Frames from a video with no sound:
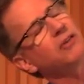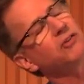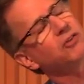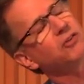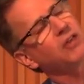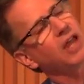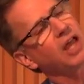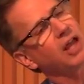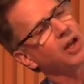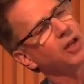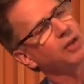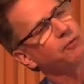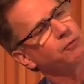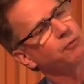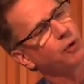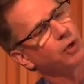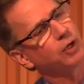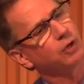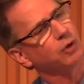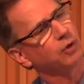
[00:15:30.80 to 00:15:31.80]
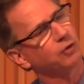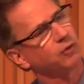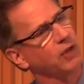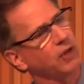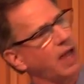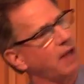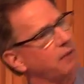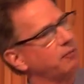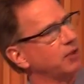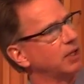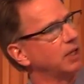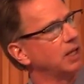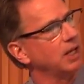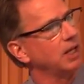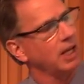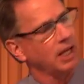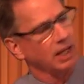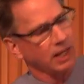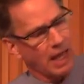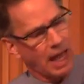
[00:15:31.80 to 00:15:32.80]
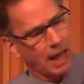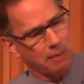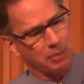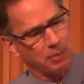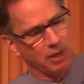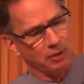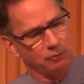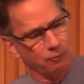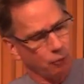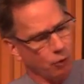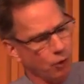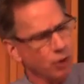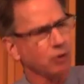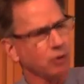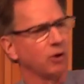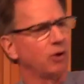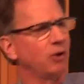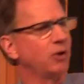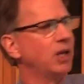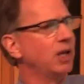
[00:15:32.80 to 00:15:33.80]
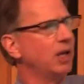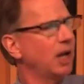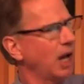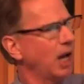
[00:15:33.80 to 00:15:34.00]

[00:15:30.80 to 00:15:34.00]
his head on the 4-year-old's lap, and the 4-year-old,